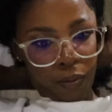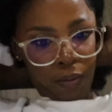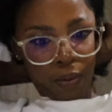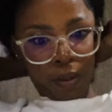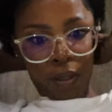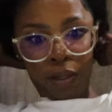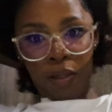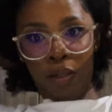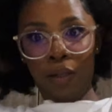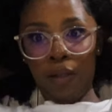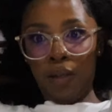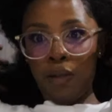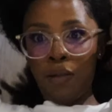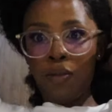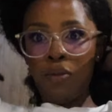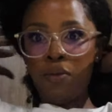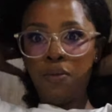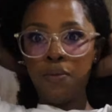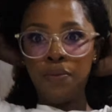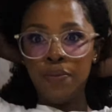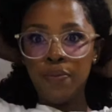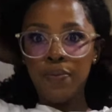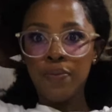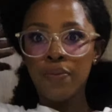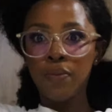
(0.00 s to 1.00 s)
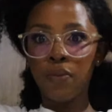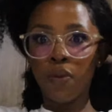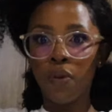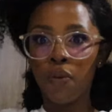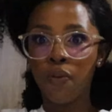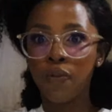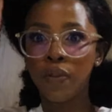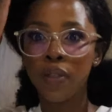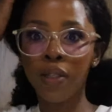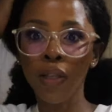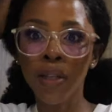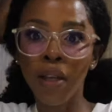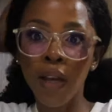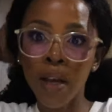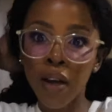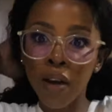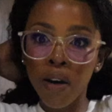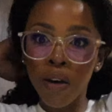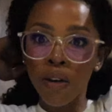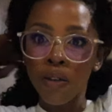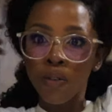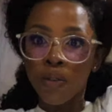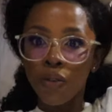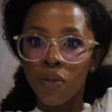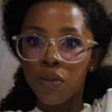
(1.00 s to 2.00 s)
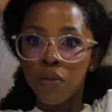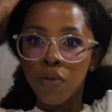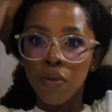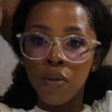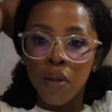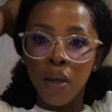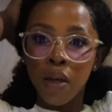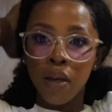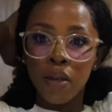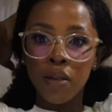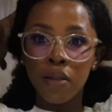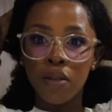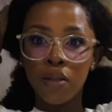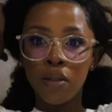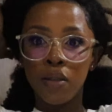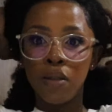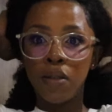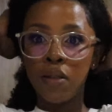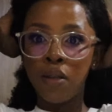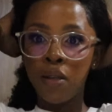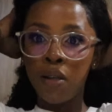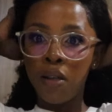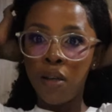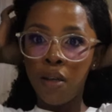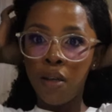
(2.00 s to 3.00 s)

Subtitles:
but now obviously I can't do that.